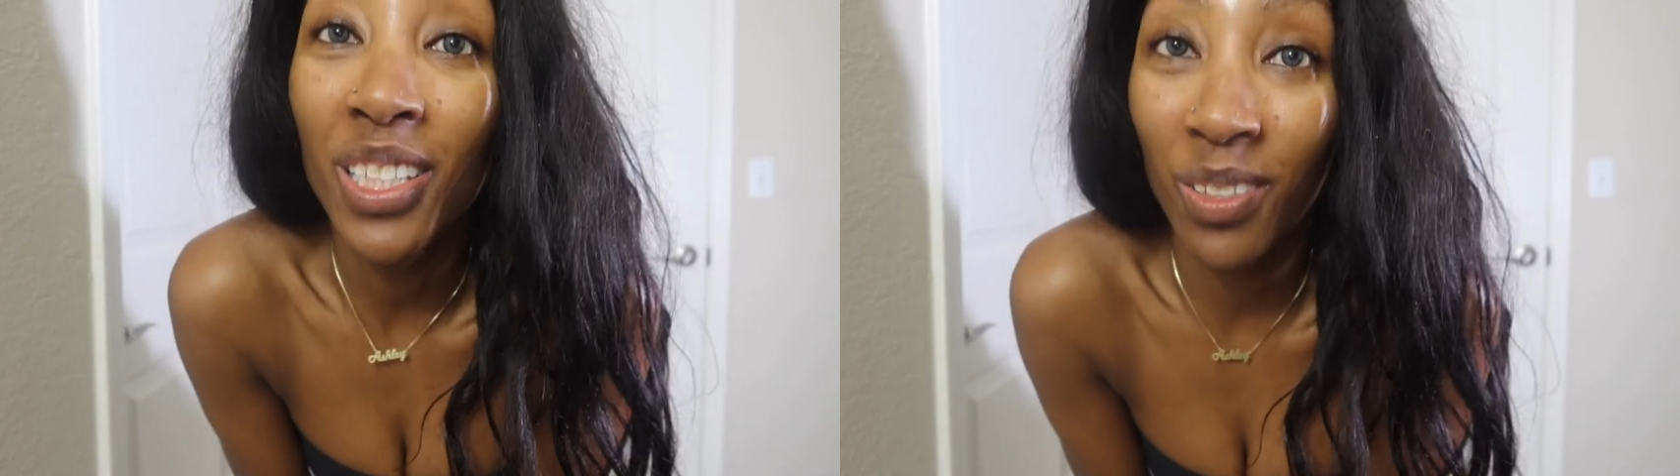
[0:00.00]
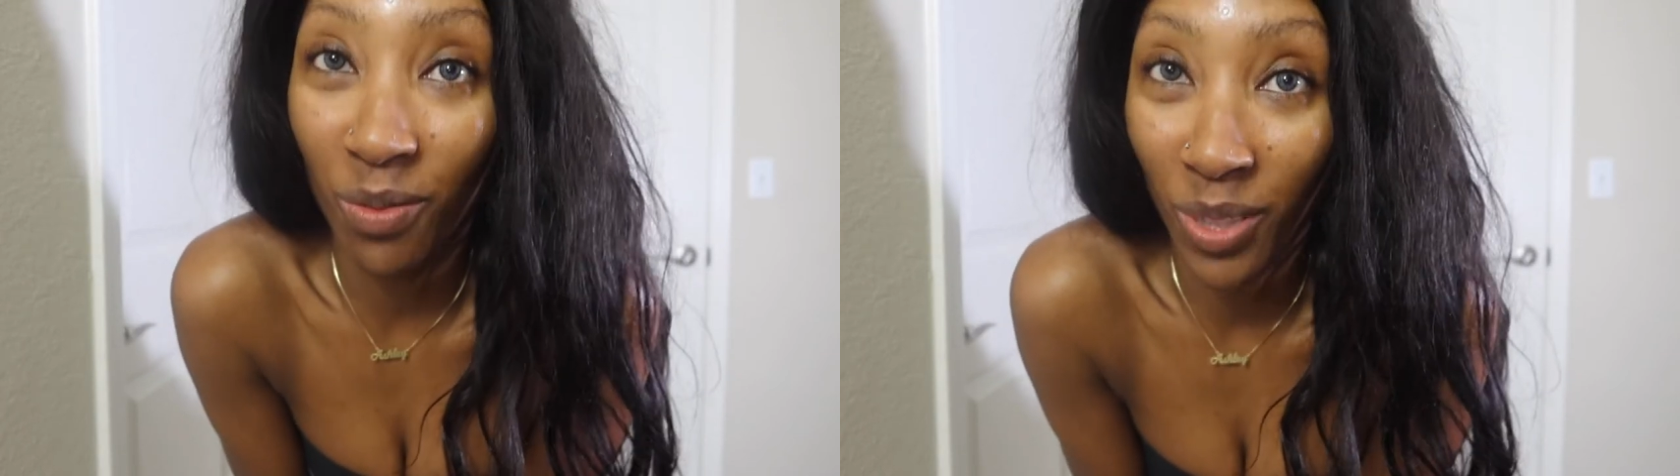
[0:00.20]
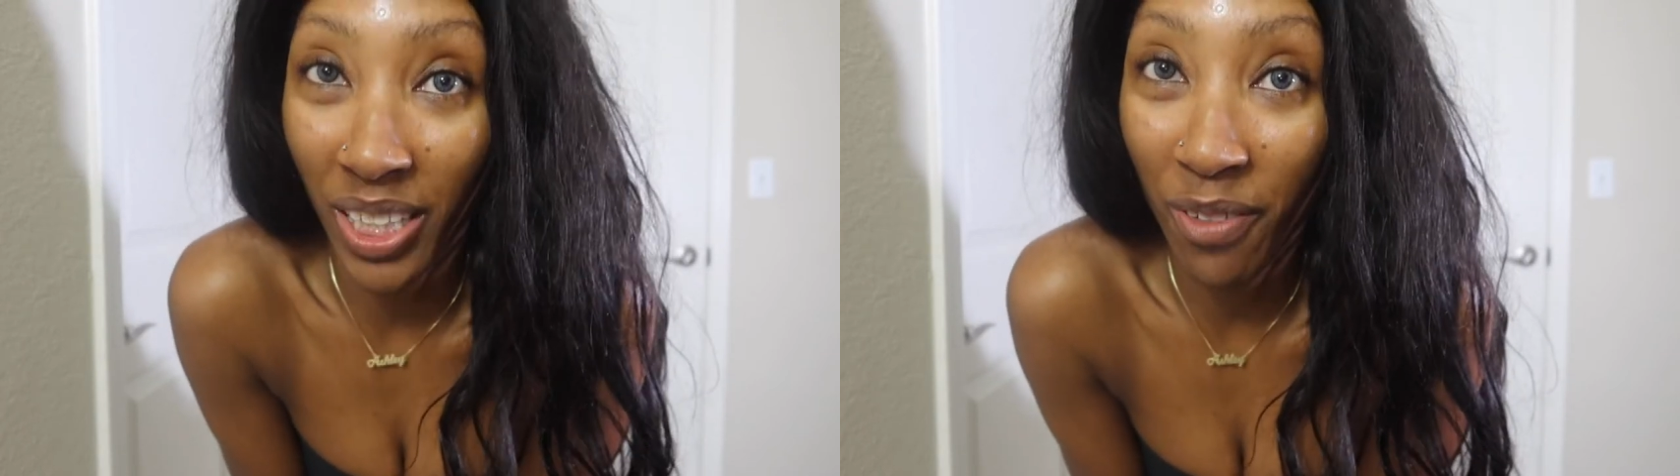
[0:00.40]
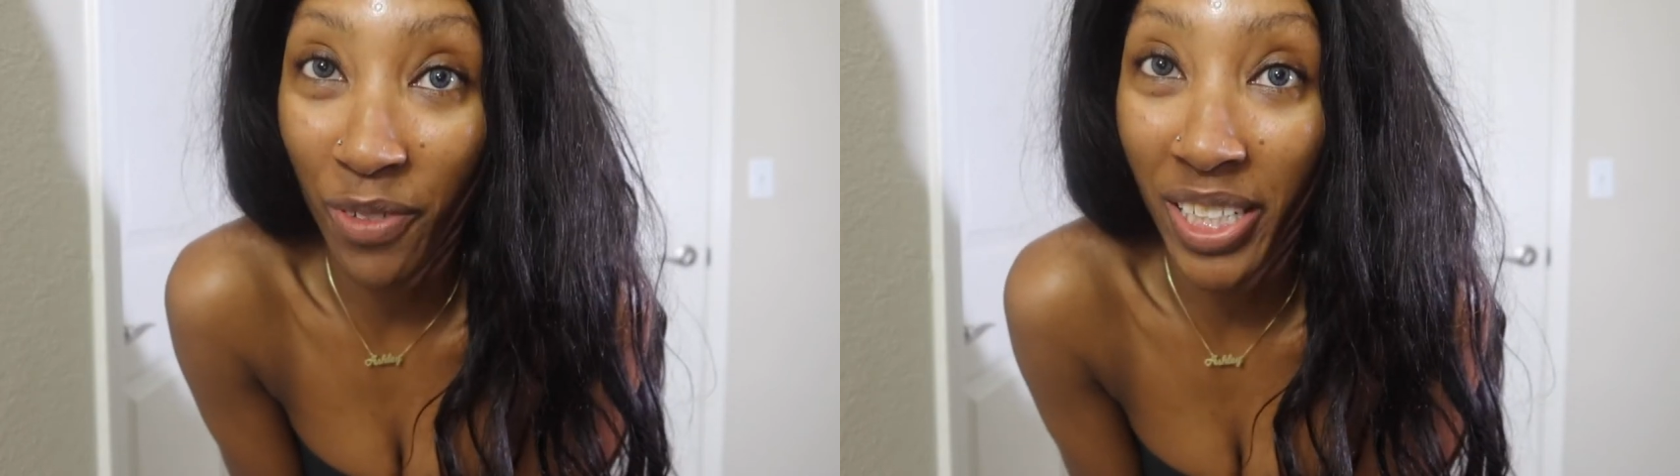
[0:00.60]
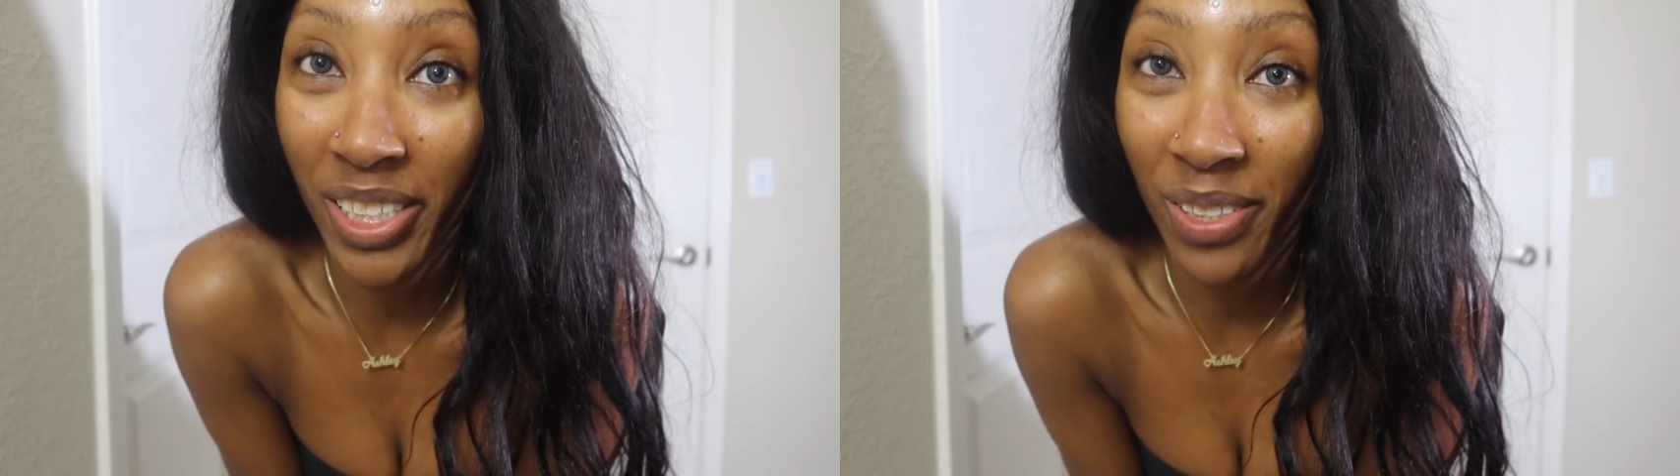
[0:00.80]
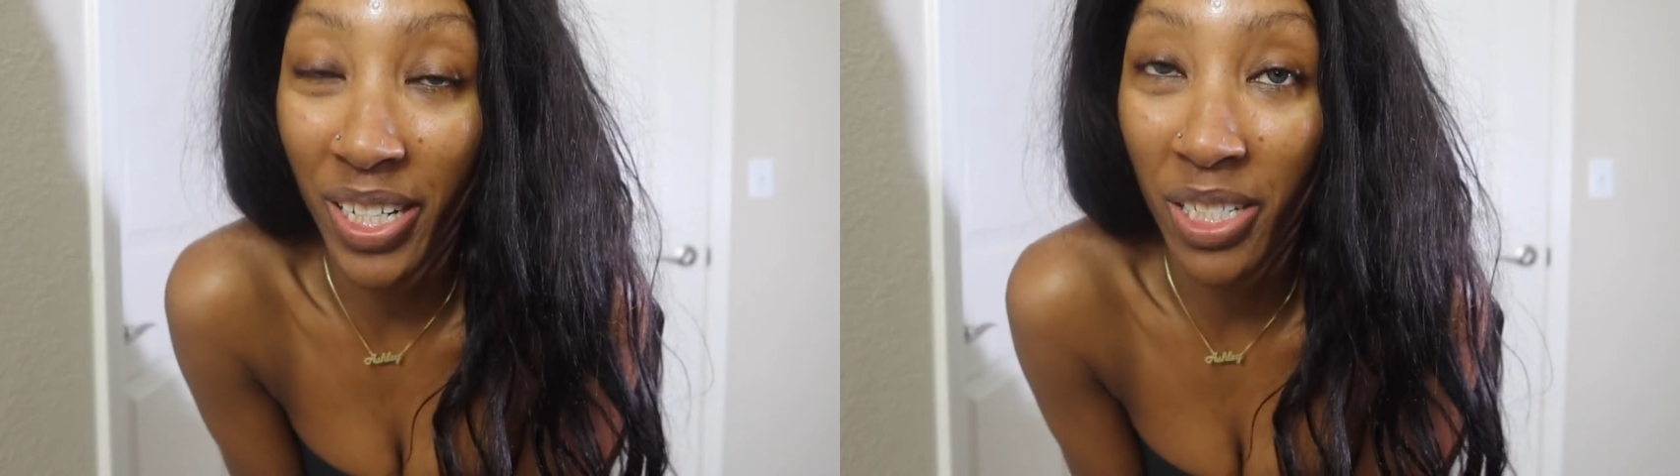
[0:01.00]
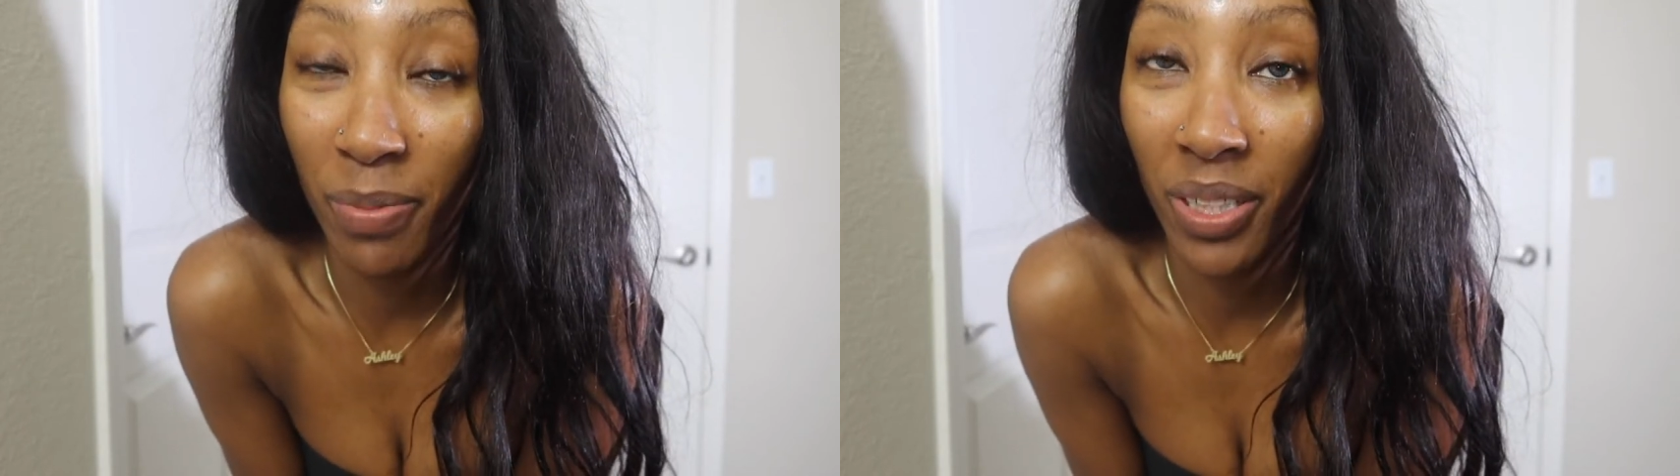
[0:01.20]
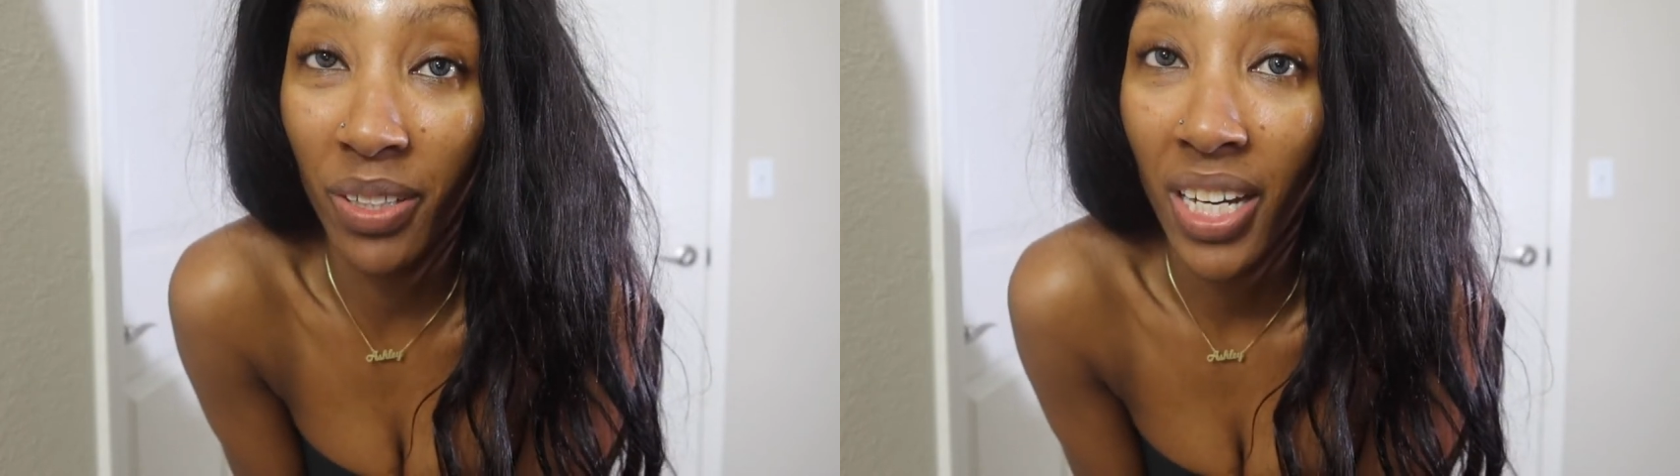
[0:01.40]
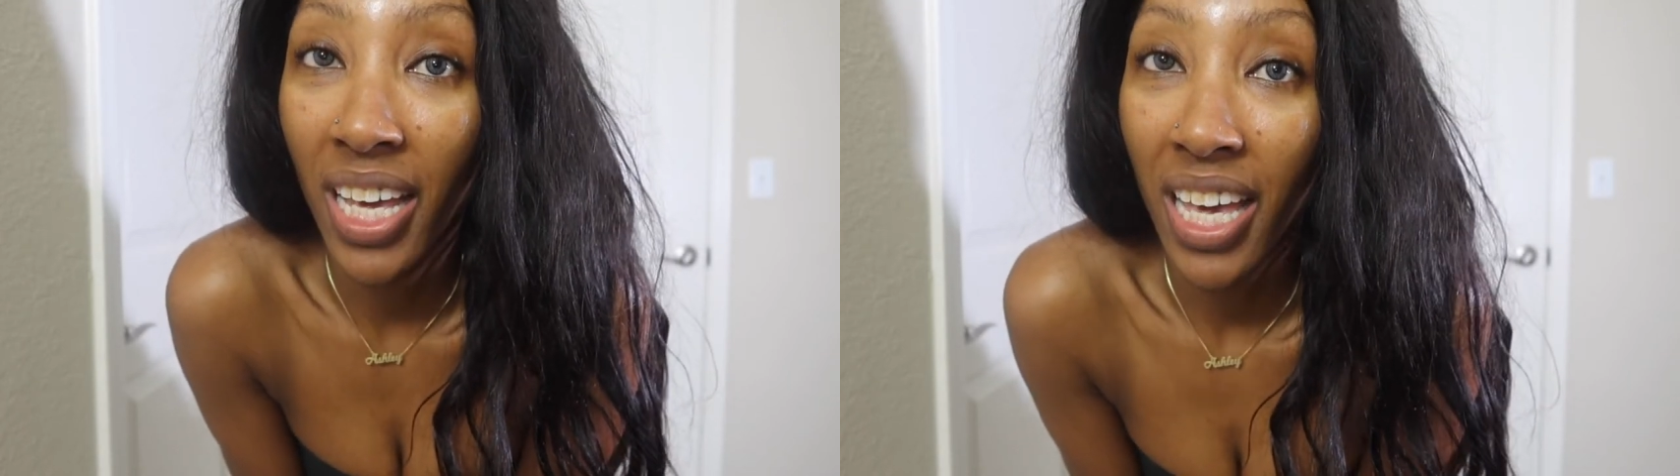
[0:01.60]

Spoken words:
It's really freaking stretchable.